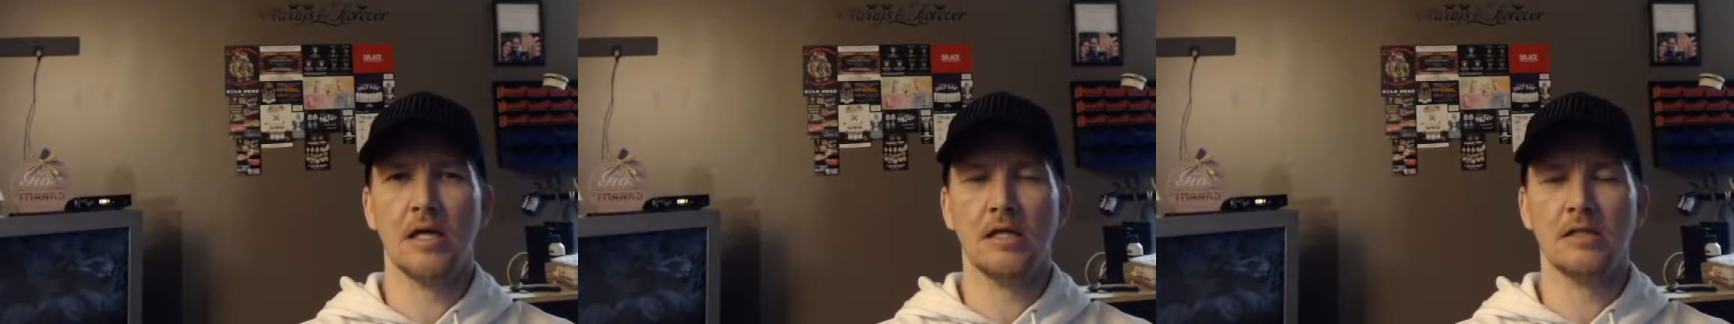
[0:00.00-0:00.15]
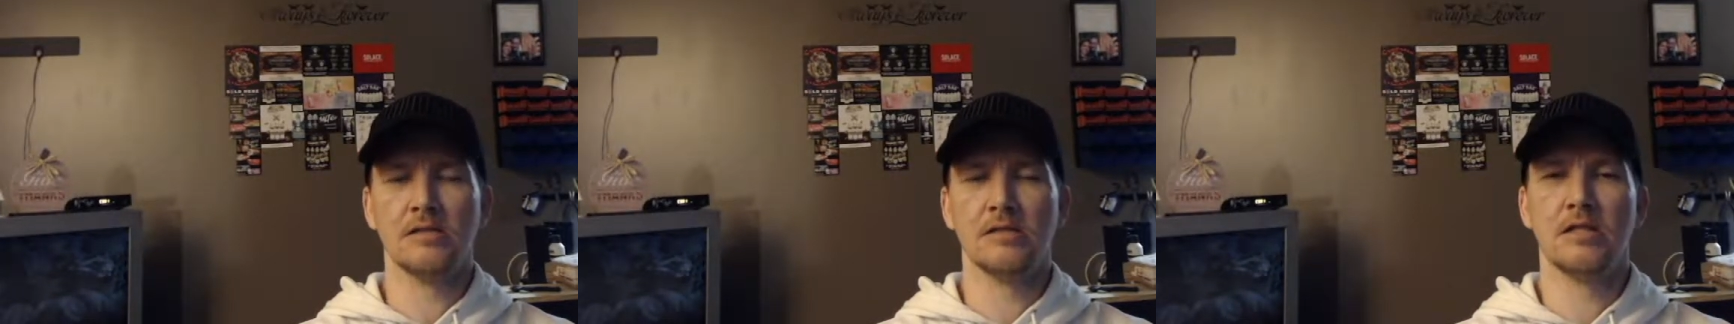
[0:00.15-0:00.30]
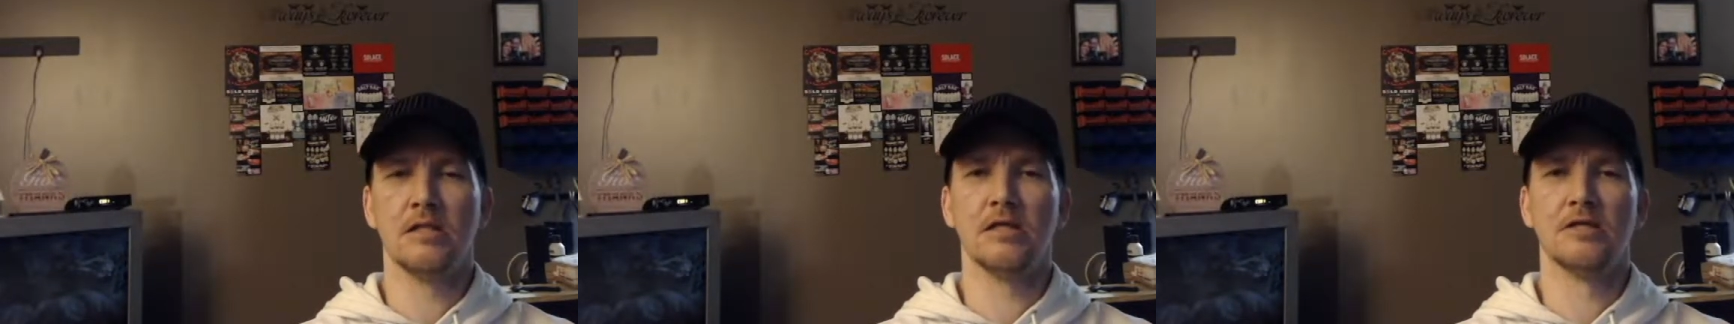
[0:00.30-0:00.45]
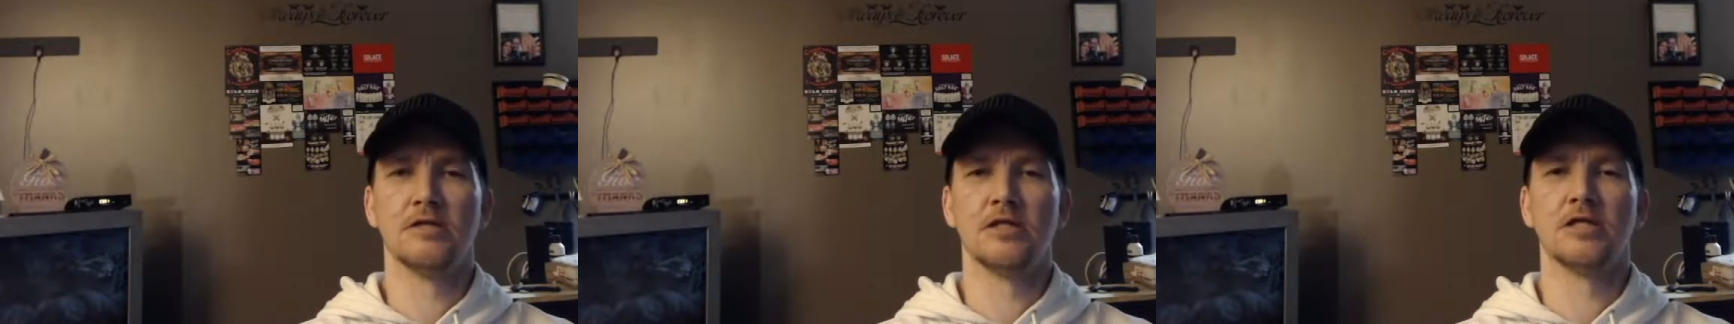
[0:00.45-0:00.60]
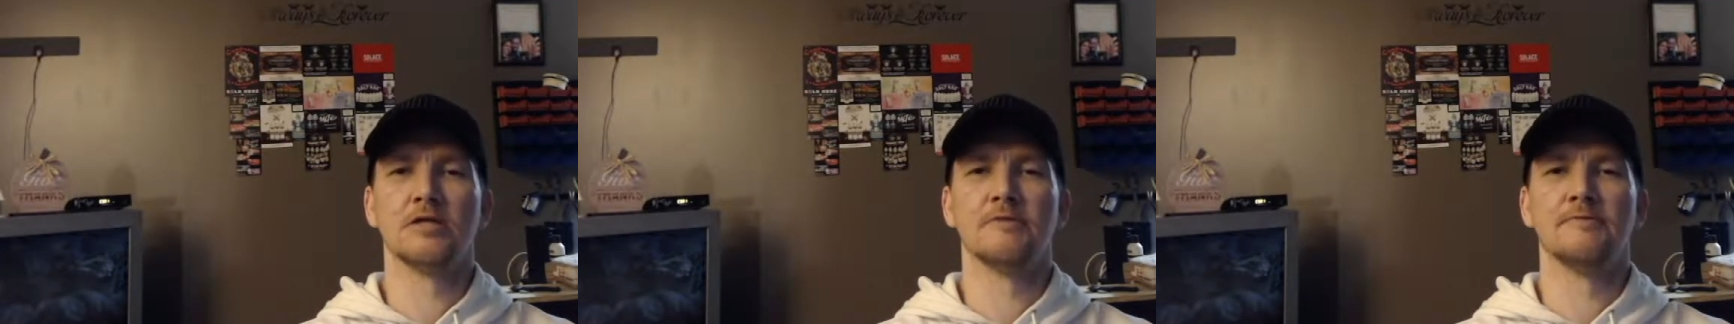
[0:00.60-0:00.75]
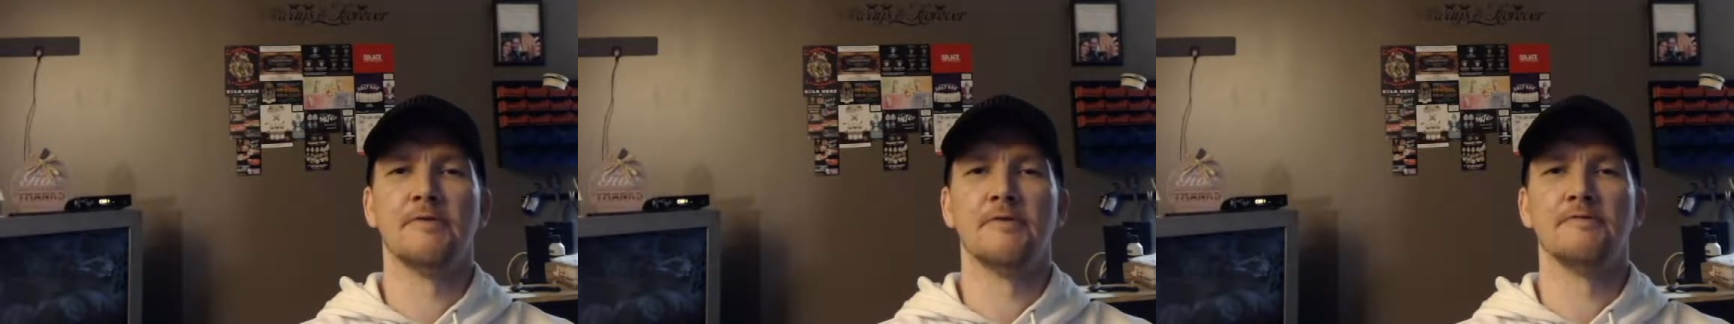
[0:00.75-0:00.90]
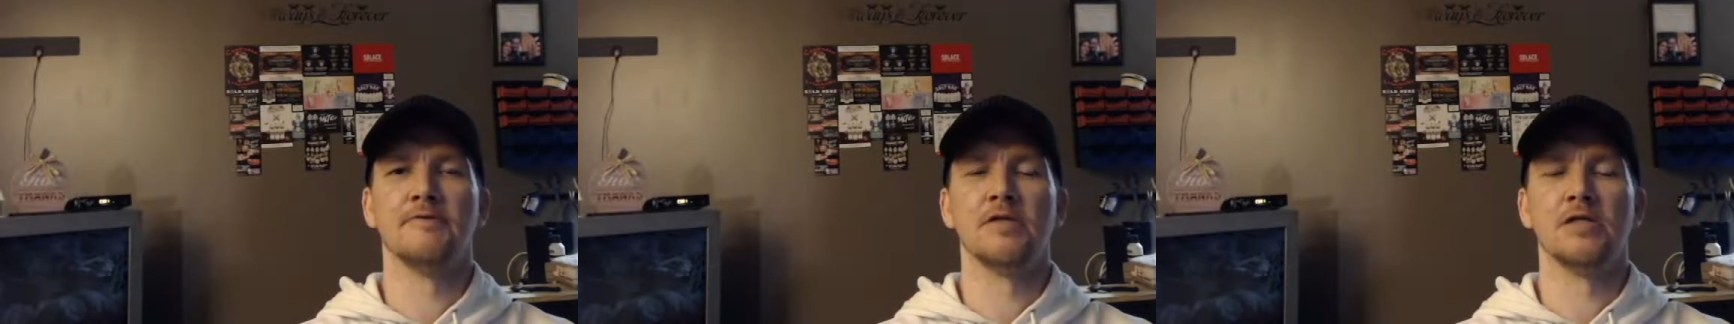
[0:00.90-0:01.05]
eighteen
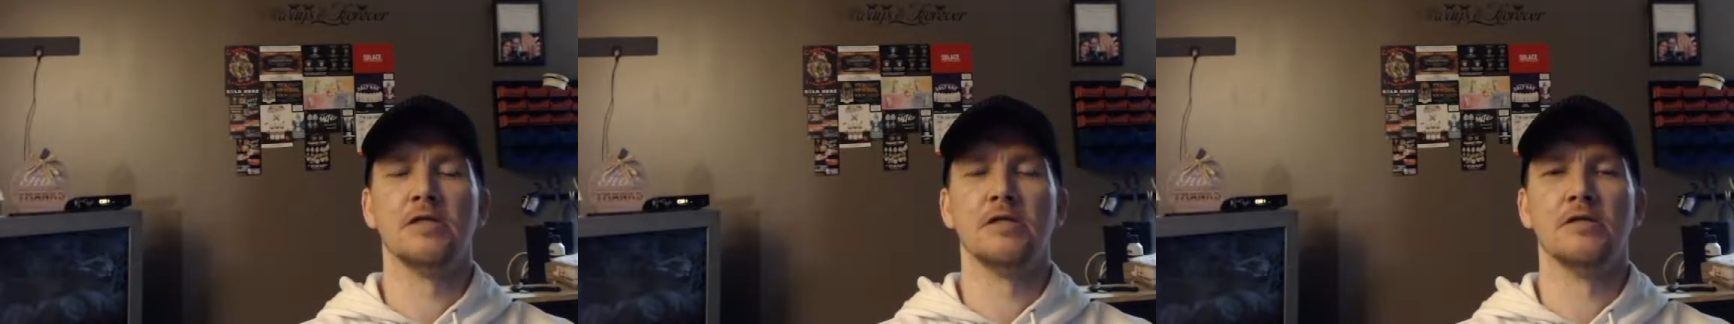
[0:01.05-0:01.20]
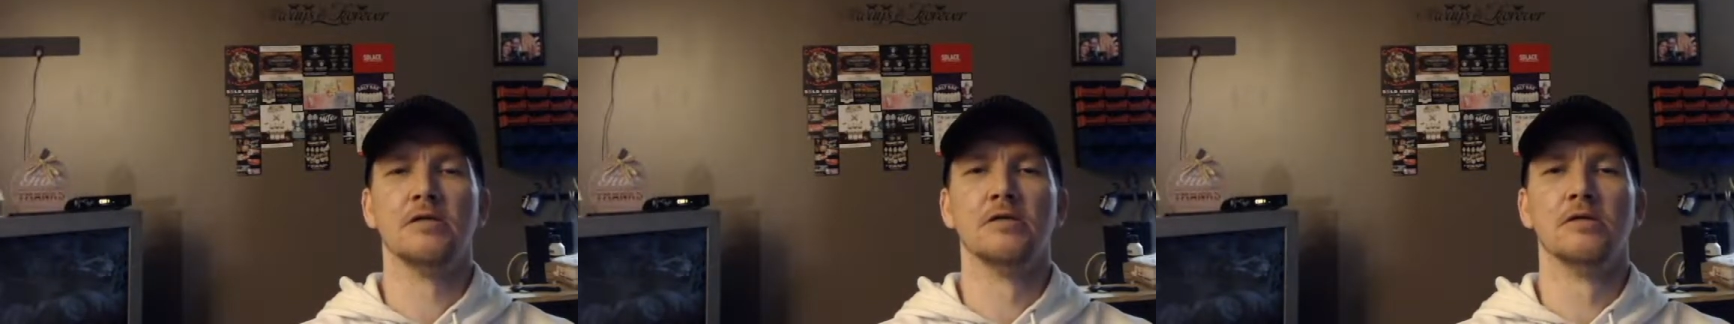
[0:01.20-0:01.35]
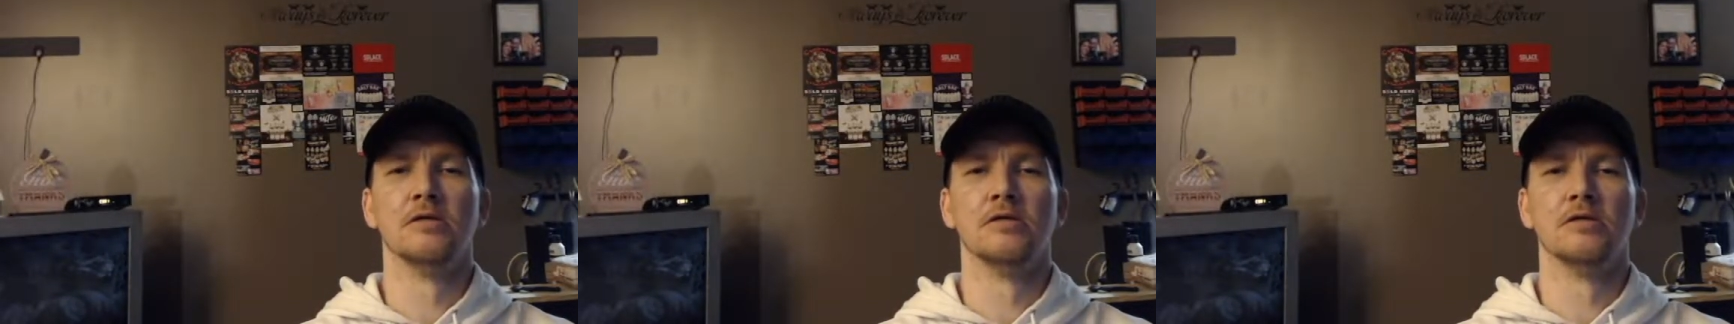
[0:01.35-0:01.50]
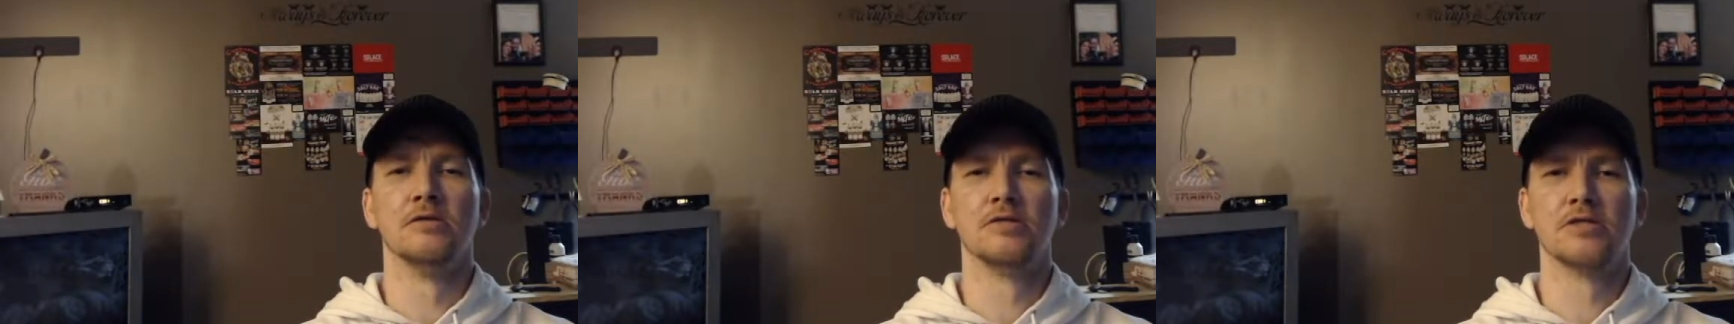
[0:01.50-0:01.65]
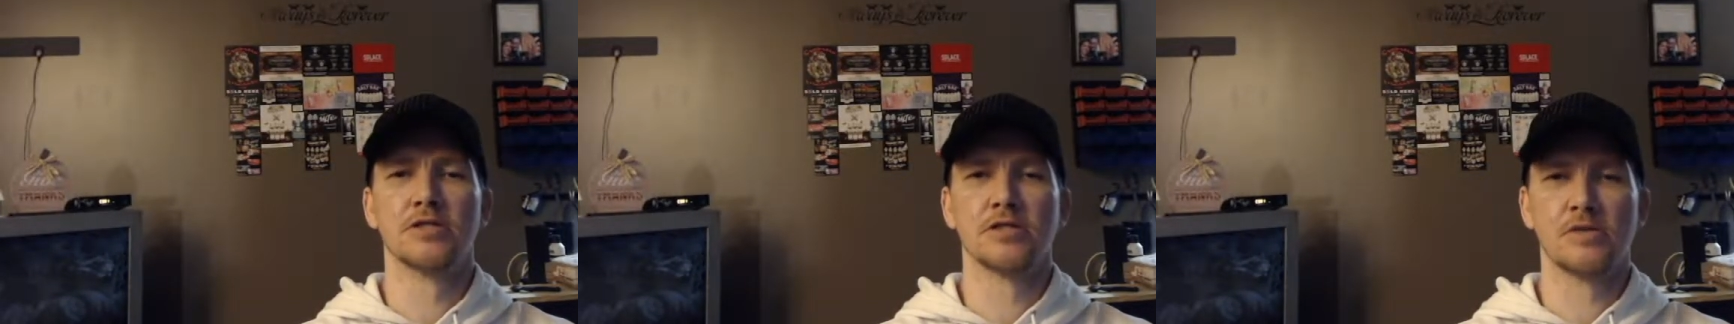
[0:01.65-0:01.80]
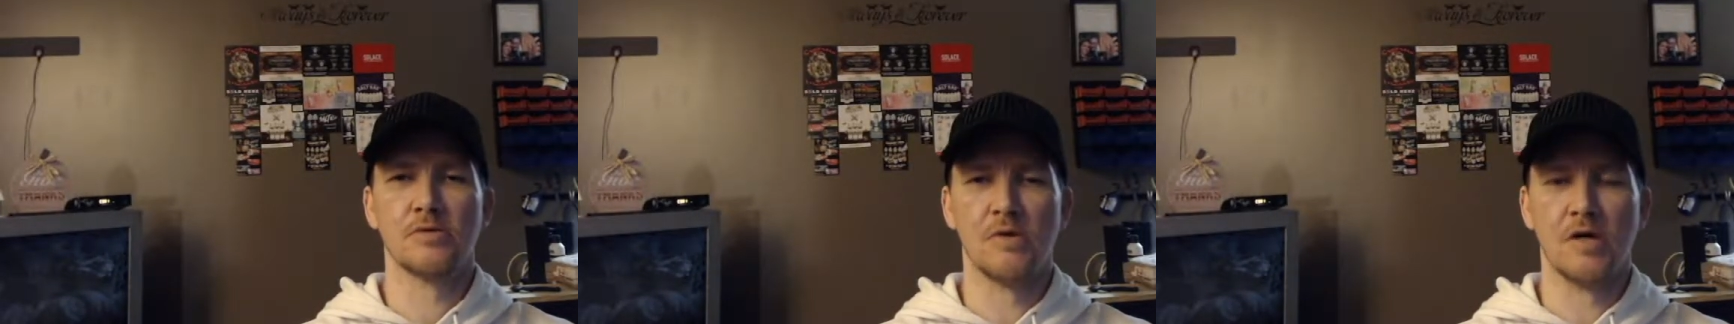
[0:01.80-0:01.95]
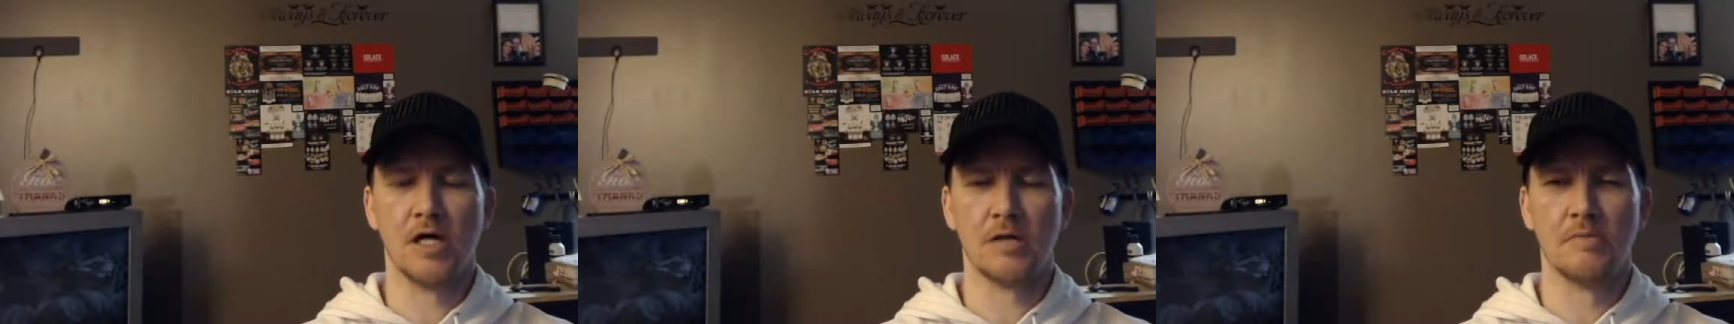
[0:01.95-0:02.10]
six fifty
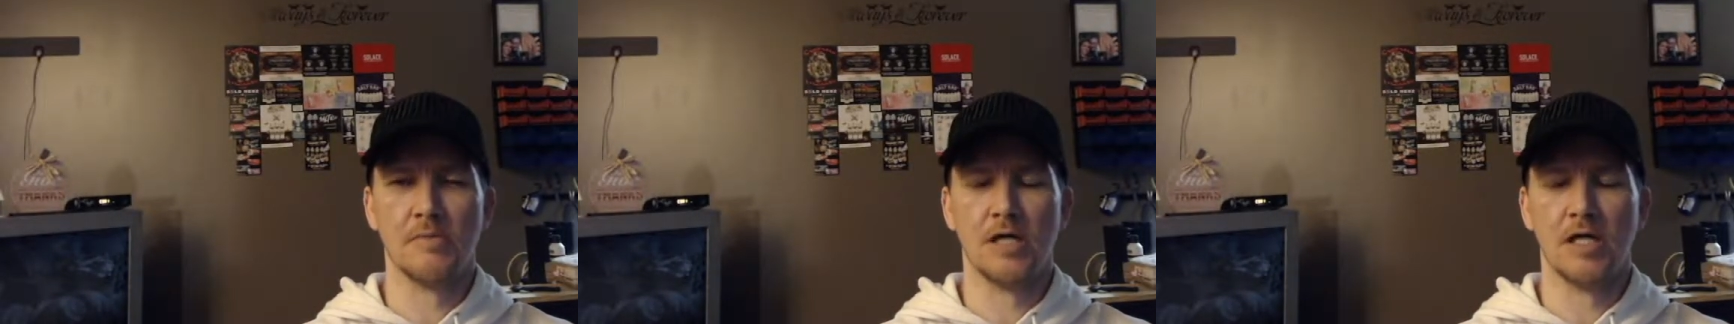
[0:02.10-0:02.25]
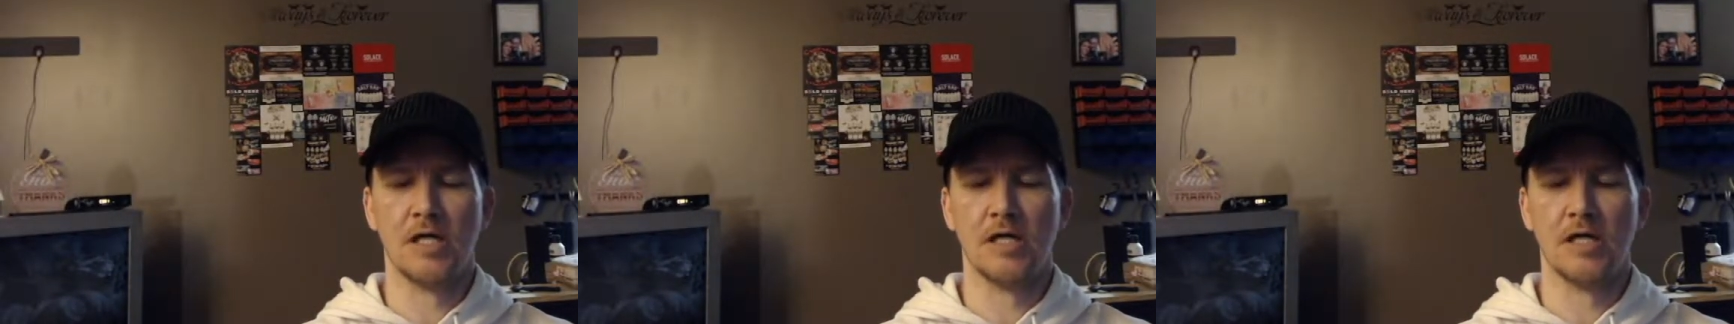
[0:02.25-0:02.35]
Squonk